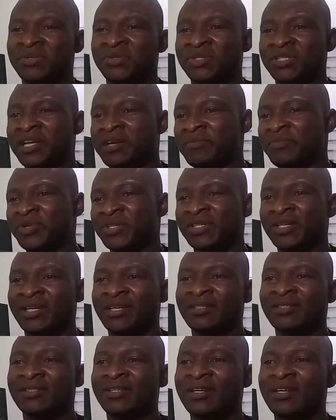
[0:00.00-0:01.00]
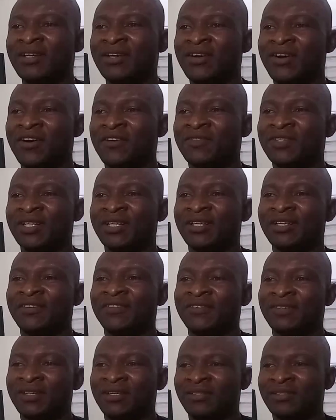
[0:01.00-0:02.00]
to 10% of the
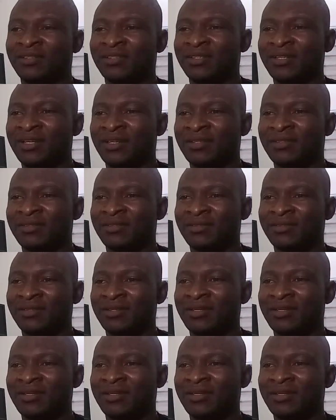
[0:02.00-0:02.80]
incident